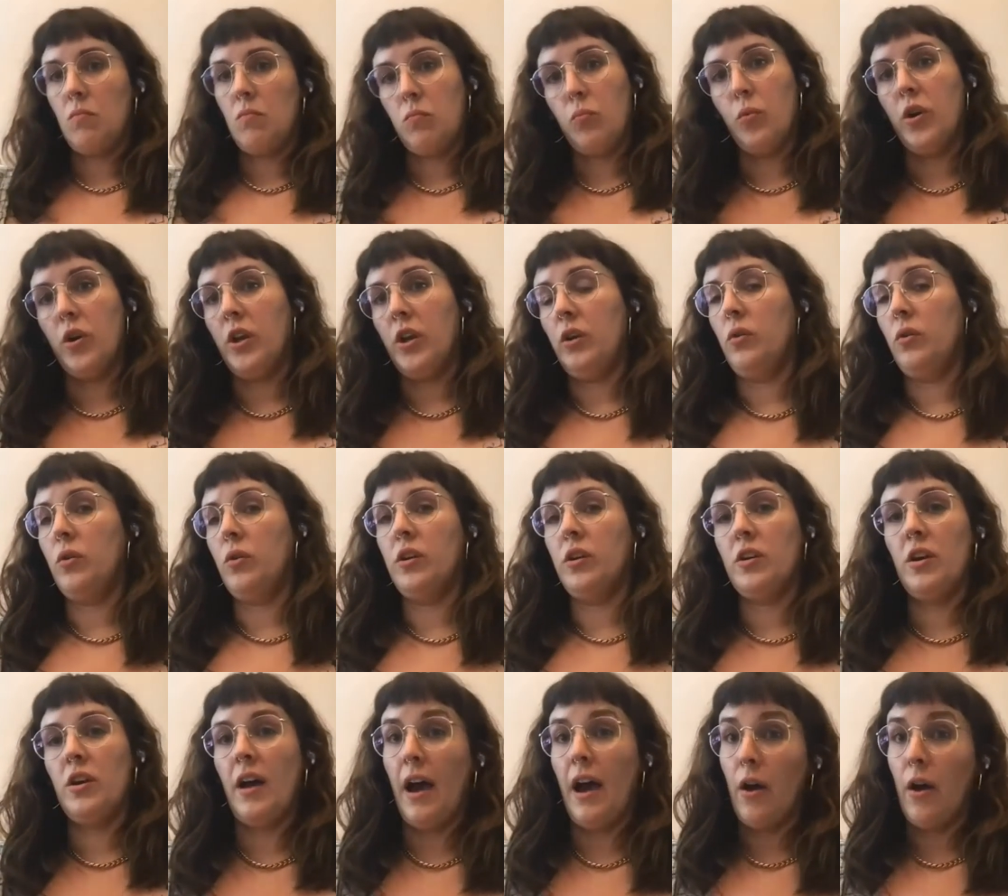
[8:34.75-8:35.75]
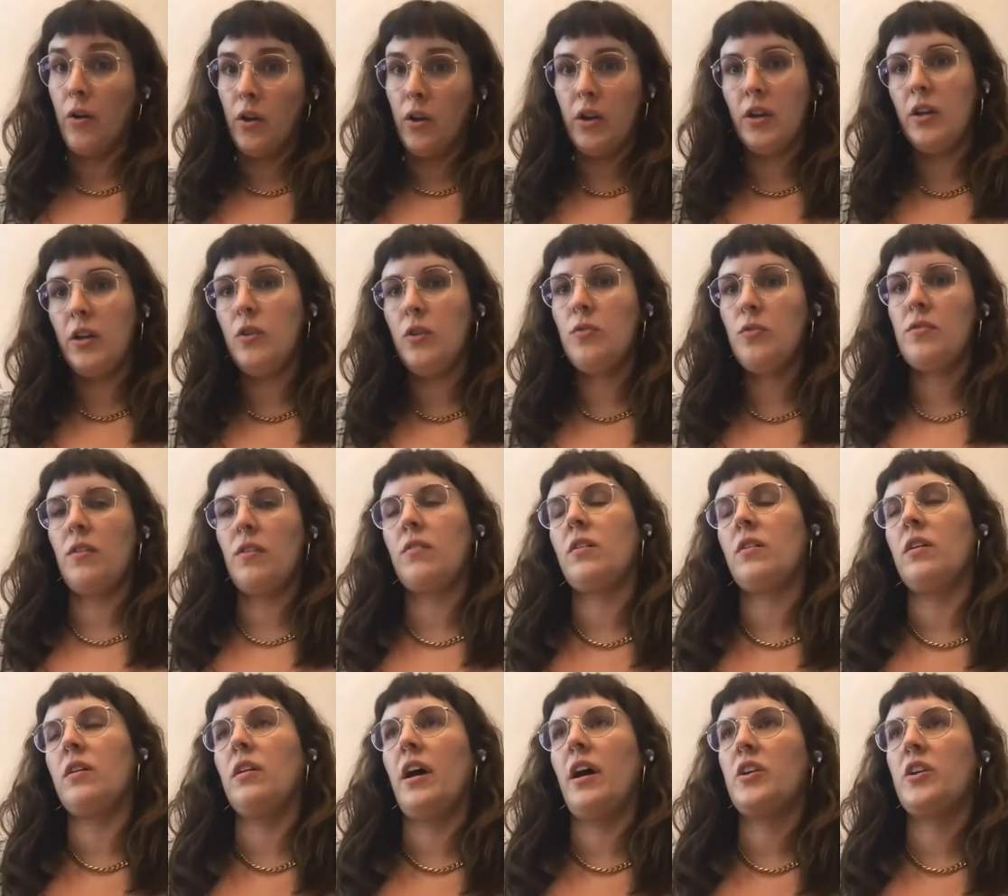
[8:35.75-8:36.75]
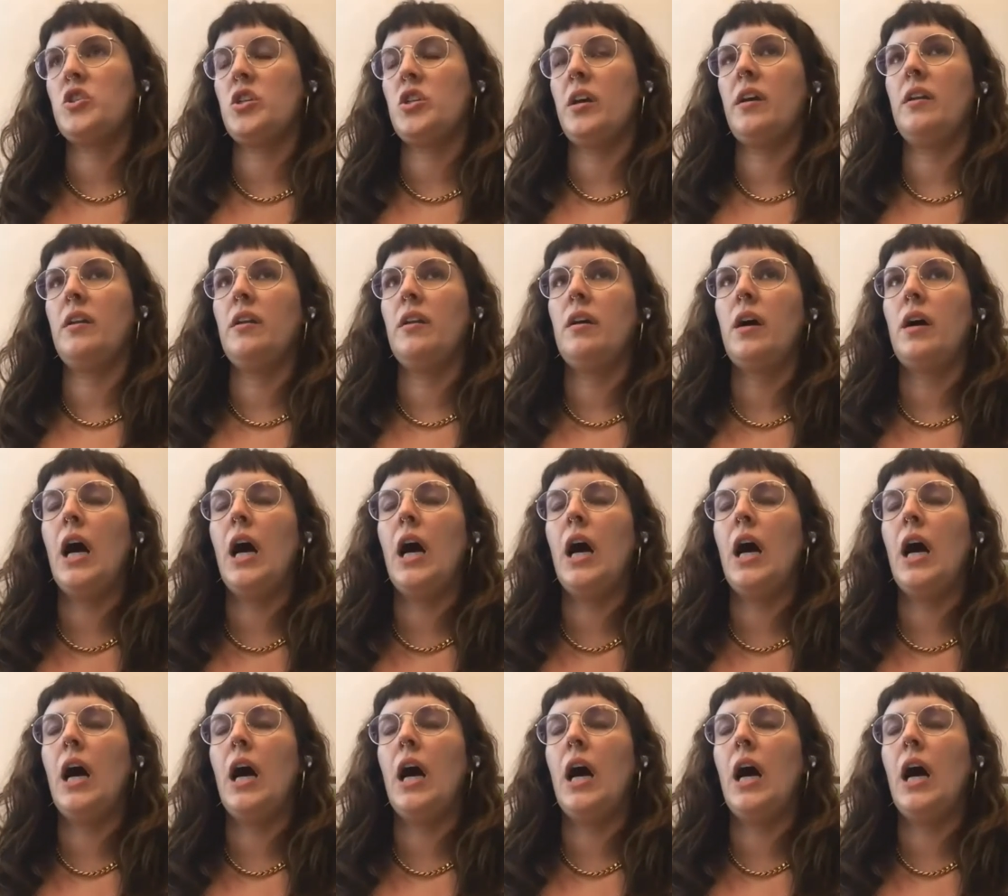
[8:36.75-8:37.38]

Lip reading: how are you gonna use this collection?